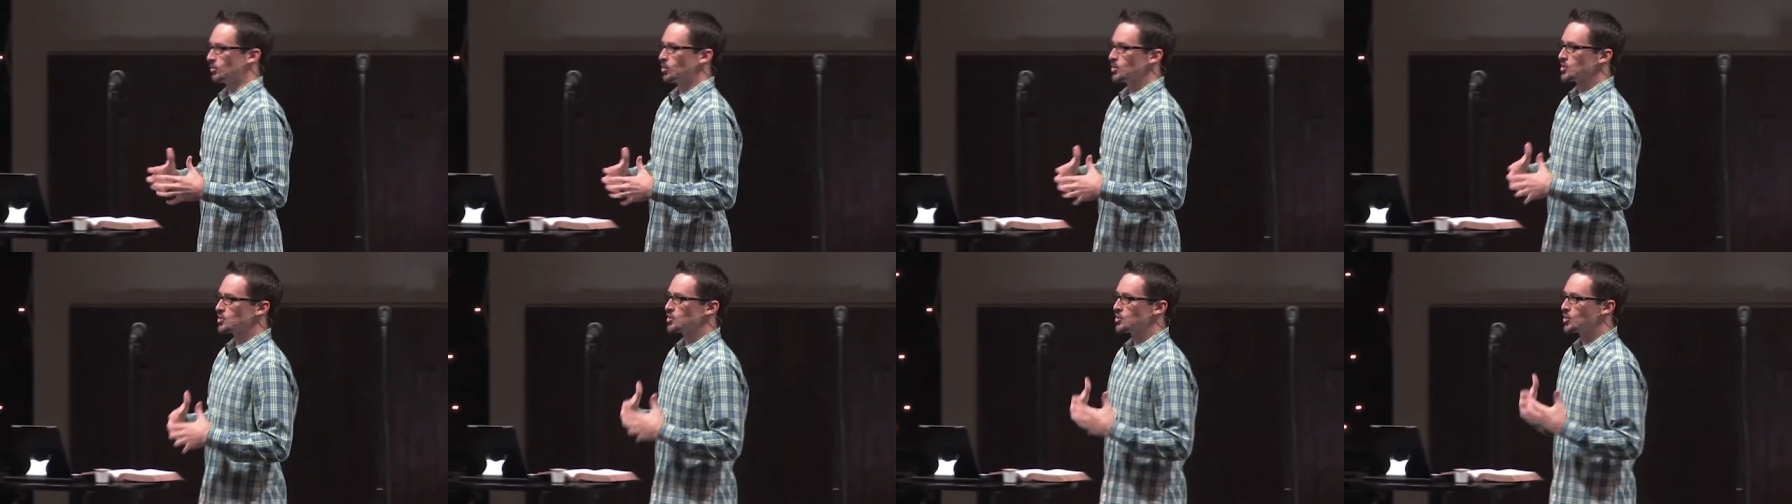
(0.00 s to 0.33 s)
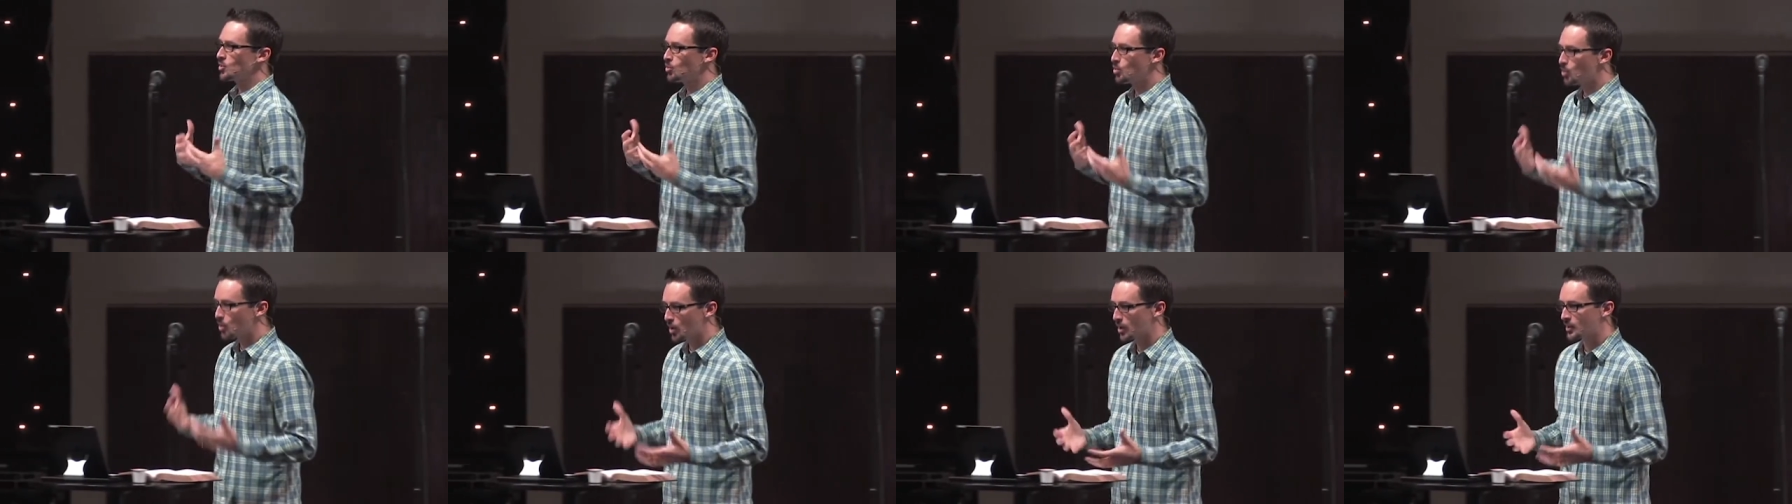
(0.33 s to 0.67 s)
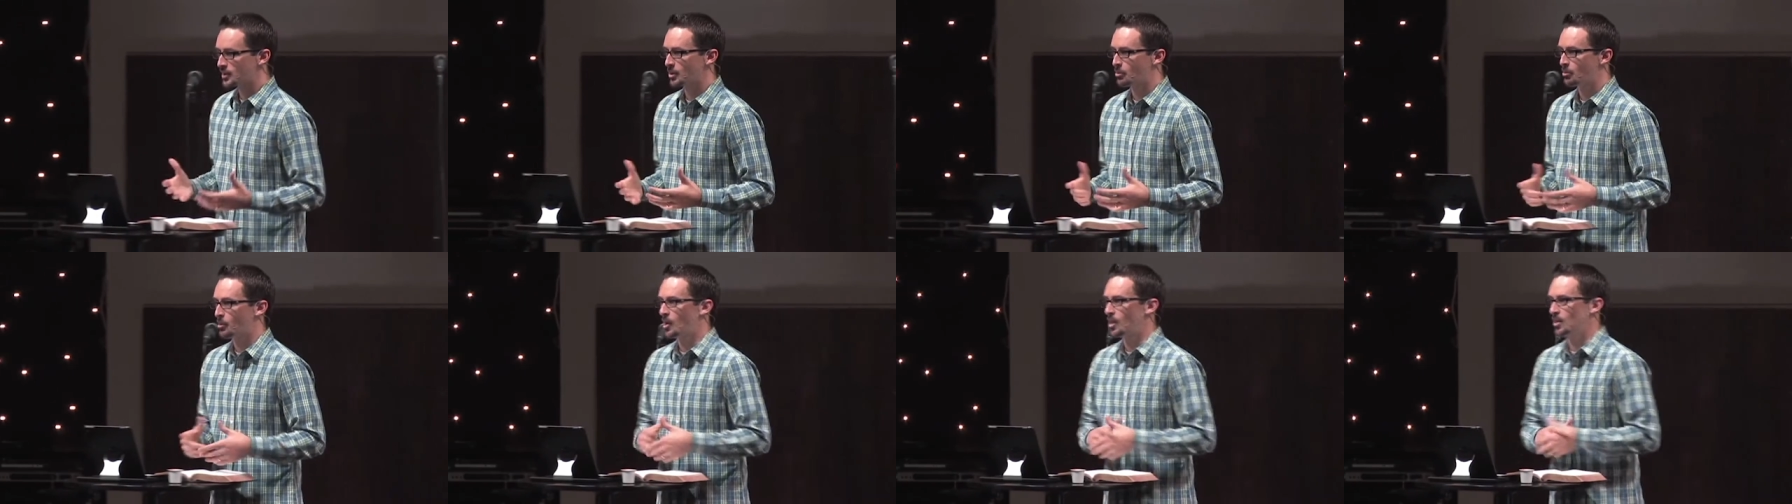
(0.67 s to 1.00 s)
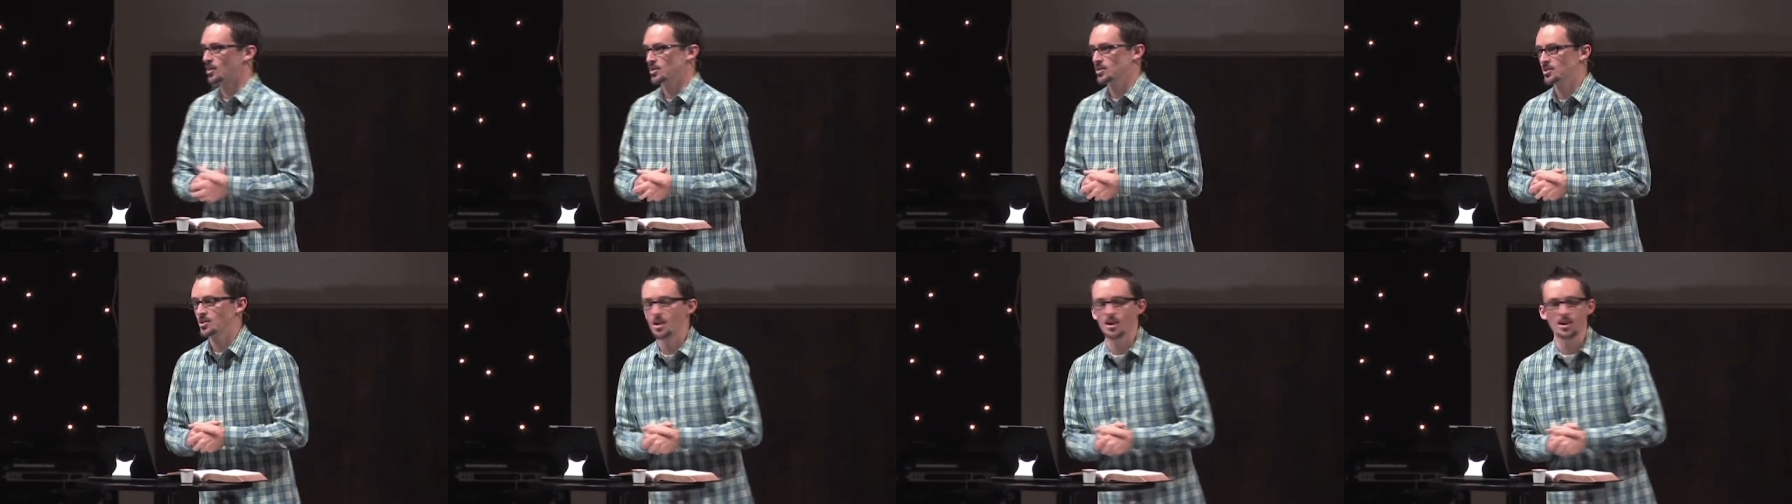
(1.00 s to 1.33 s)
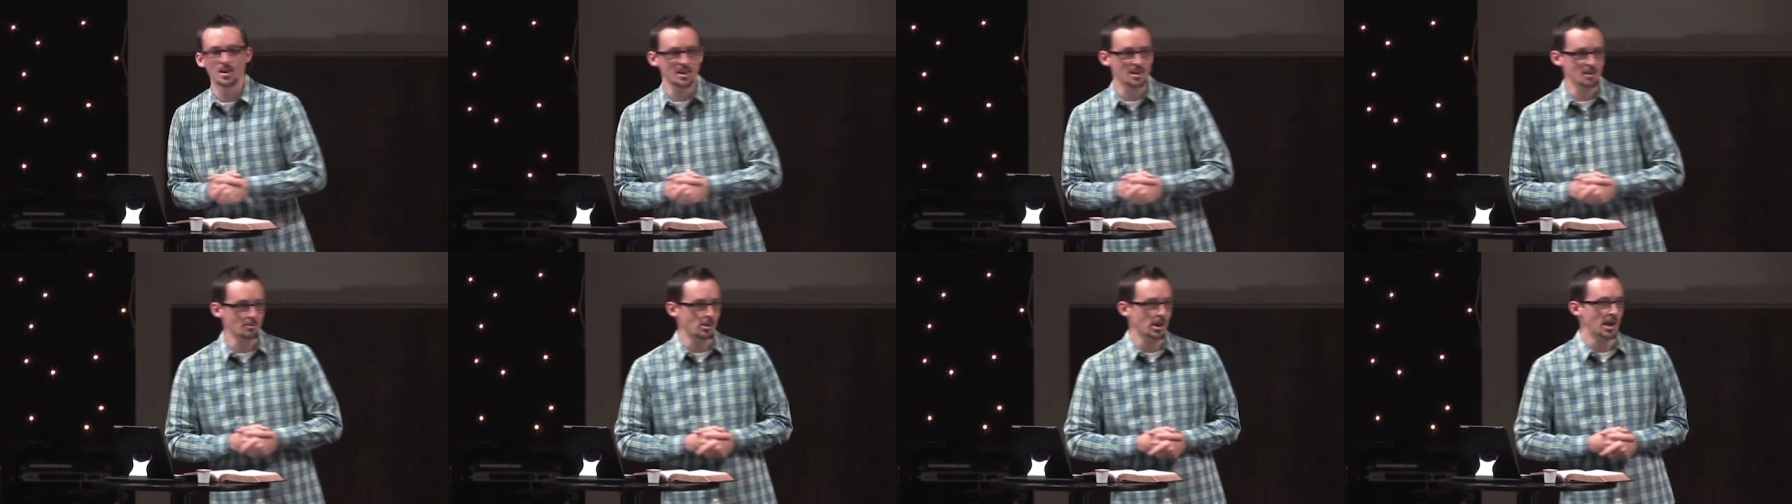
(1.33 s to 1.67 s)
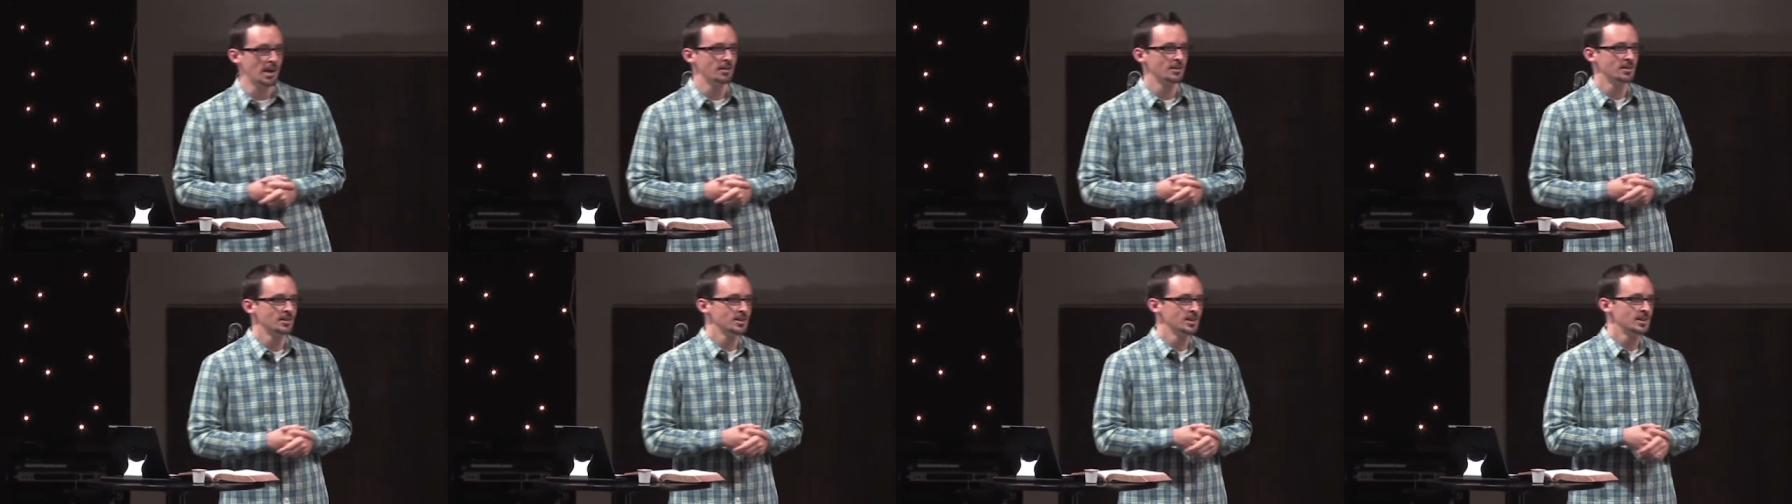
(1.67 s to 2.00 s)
What's the work that Paul is talking about?